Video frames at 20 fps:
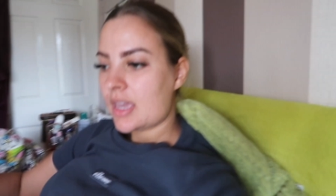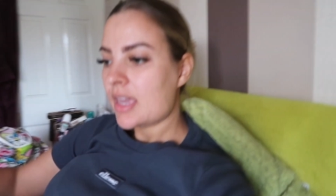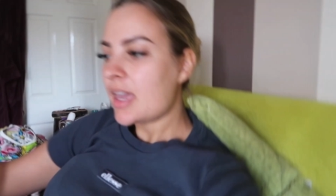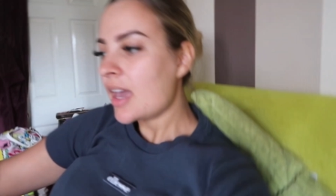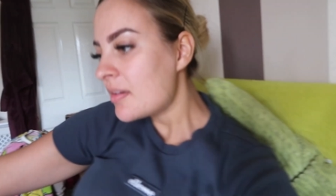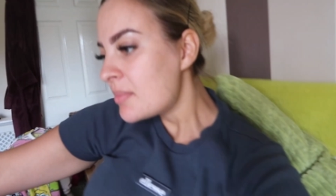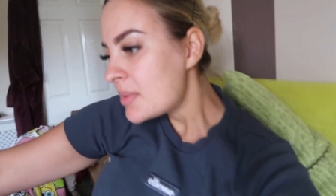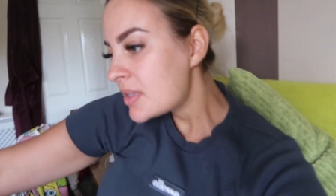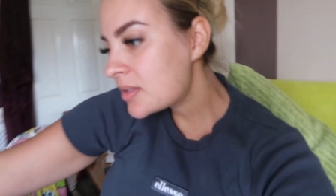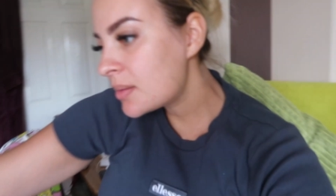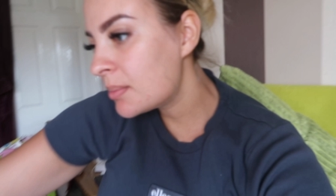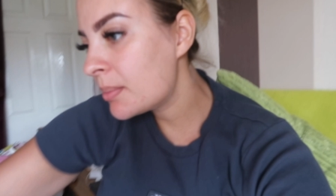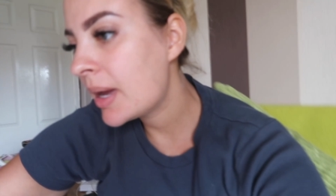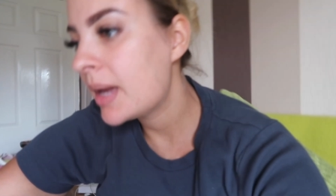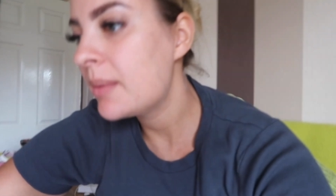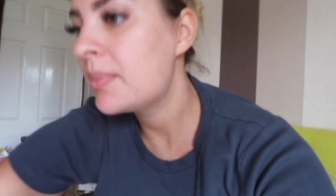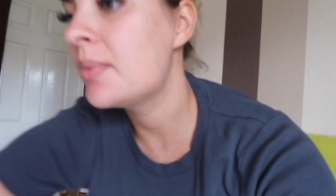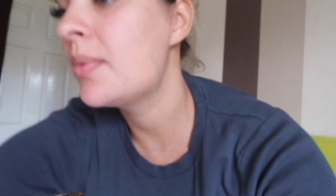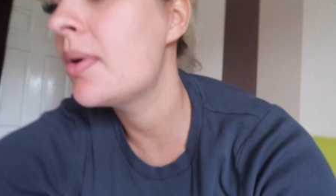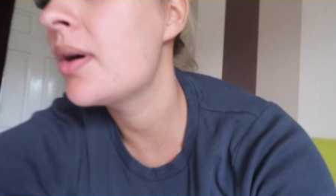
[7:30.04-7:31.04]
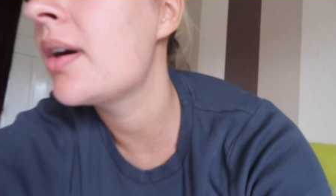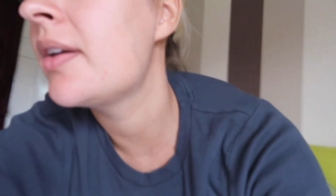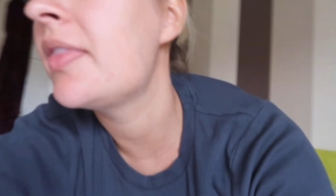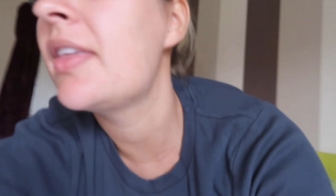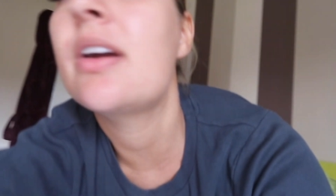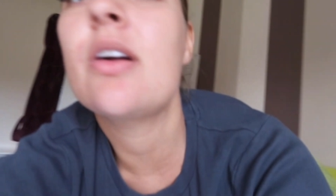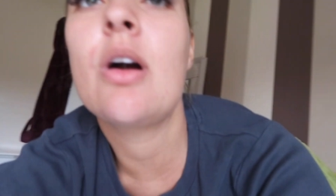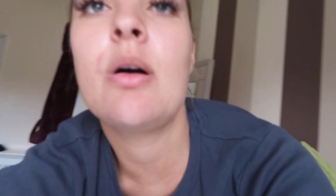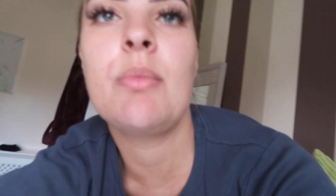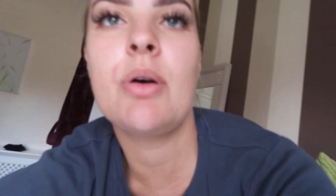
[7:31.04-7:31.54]
they gave me some paperwork.
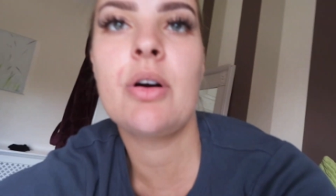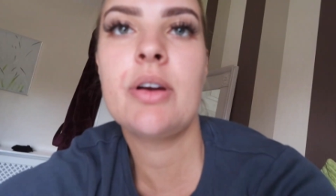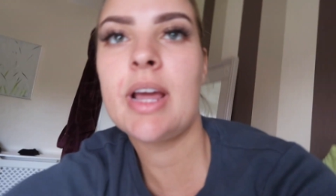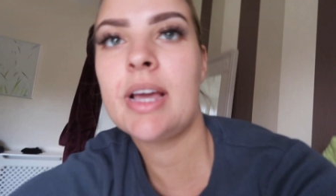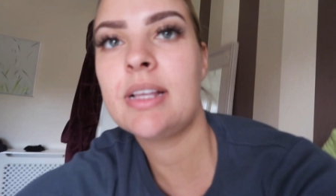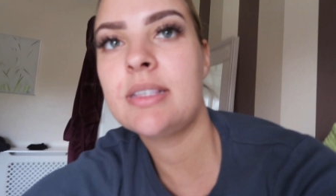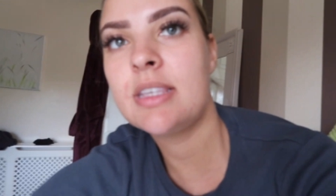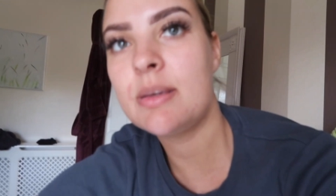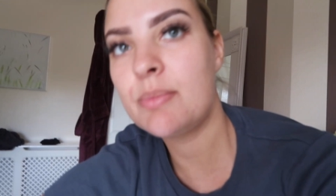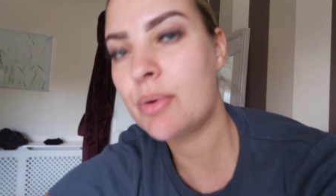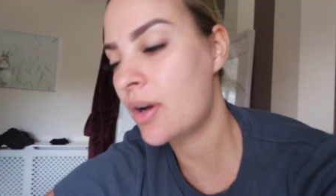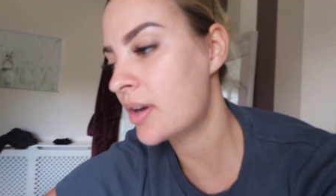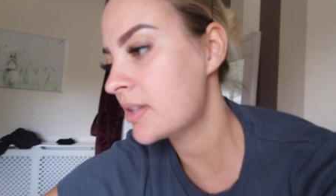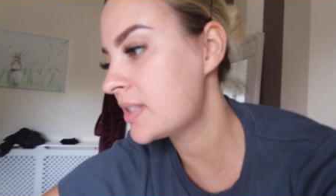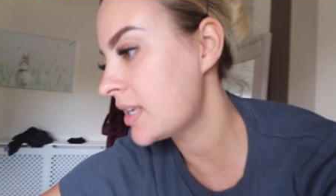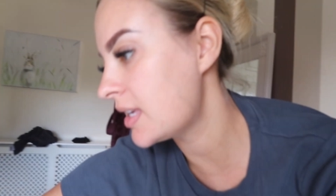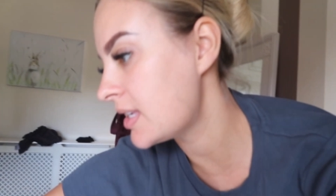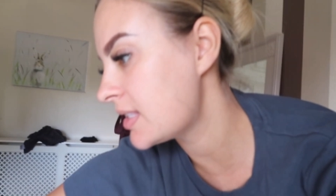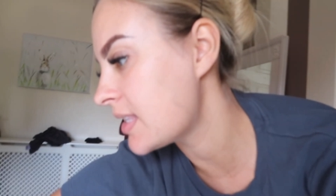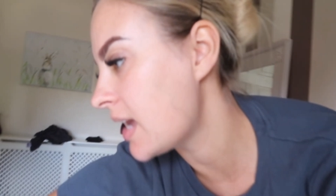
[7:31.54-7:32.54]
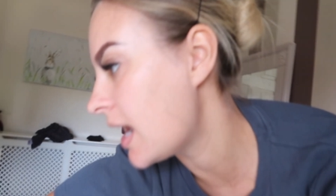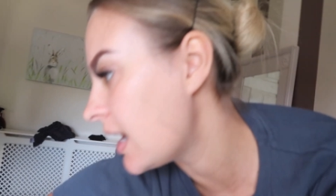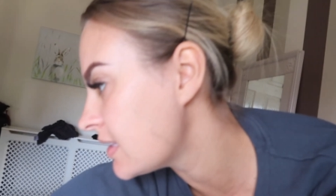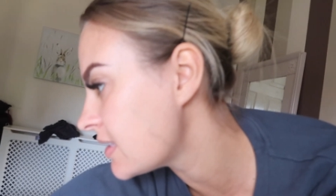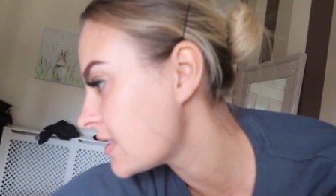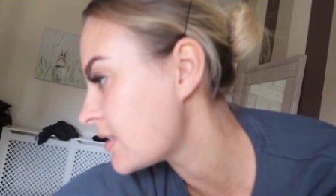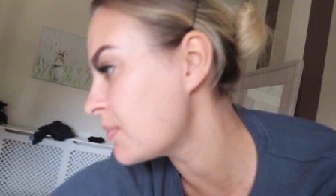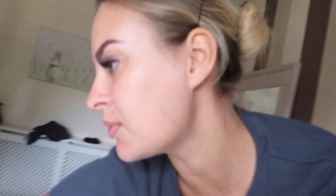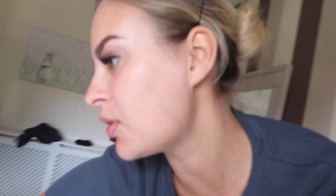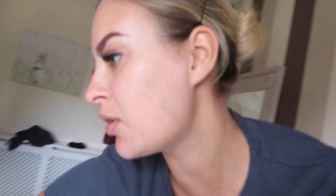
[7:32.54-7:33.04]
Like I'm on antibiotics
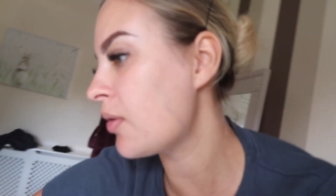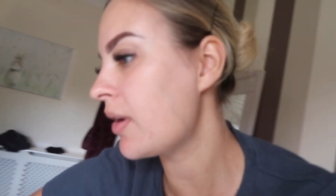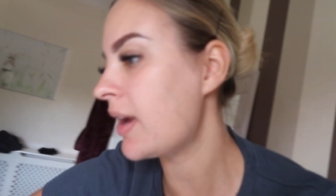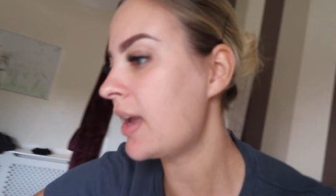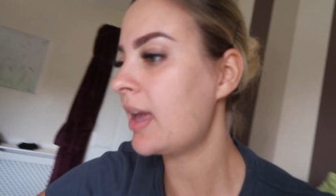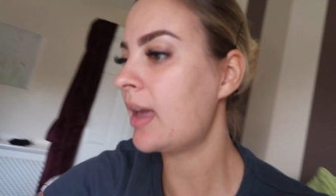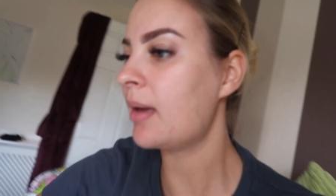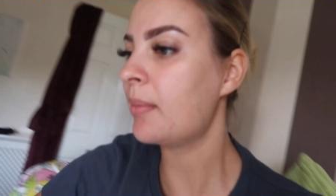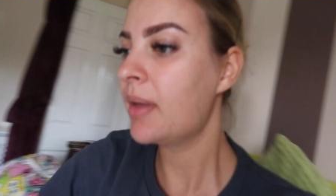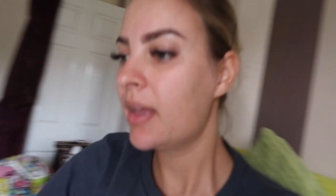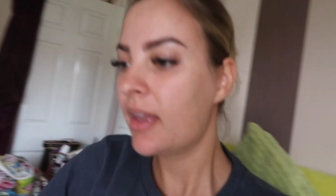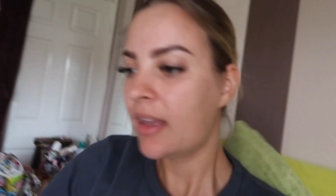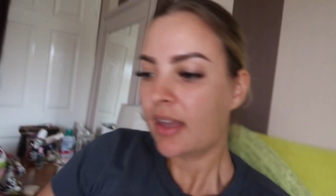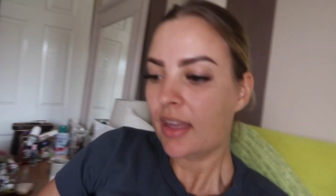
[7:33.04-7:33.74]
and some cream.